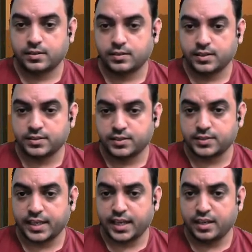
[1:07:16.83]
This is
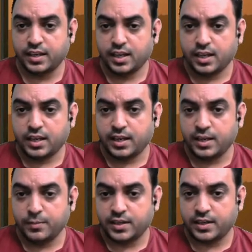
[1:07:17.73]
again
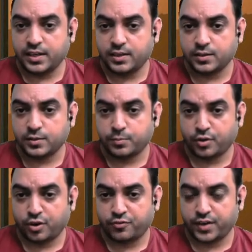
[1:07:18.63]
limited
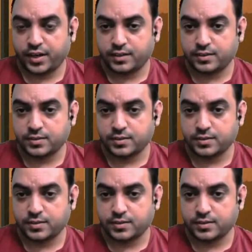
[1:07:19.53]
profit,